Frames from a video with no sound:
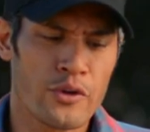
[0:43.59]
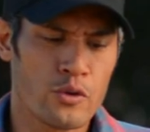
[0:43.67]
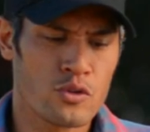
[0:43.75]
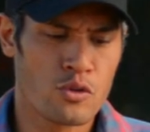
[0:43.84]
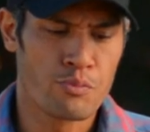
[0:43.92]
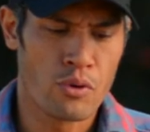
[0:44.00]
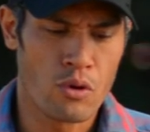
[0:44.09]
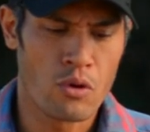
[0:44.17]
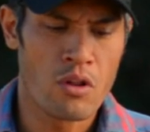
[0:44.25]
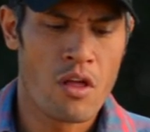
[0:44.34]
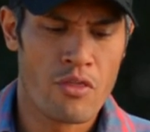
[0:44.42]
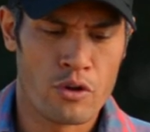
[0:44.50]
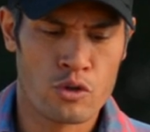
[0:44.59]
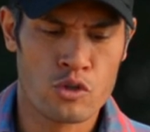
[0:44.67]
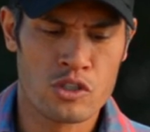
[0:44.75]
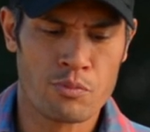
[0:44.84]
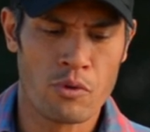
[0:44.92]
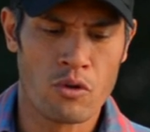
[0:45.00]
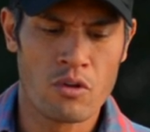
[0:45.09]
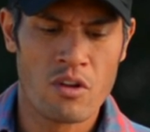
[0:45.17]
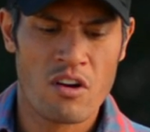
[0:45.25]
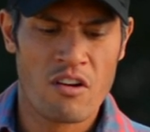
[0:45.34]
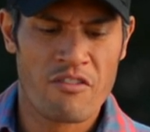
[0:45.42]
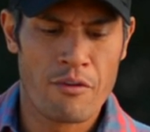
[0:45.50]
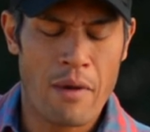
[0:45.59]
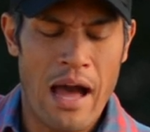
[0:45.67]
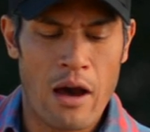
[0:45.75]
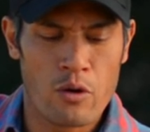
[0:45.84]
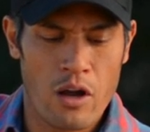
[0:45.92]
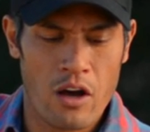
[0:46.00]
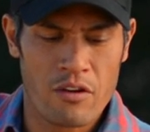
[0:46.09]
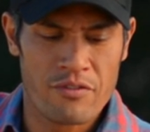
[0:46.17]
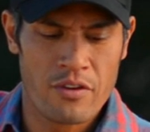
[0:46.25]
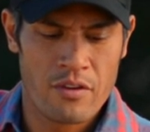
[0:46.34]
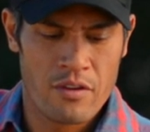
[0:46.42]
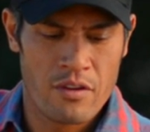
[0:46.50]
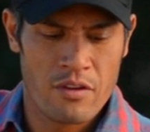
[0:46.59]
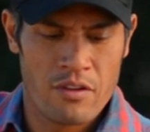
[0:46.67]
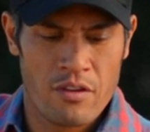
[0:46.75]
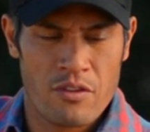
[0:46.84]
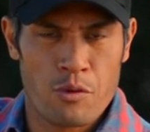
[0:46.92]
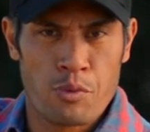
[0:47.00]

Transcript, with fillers: you to pull the crucible from out of the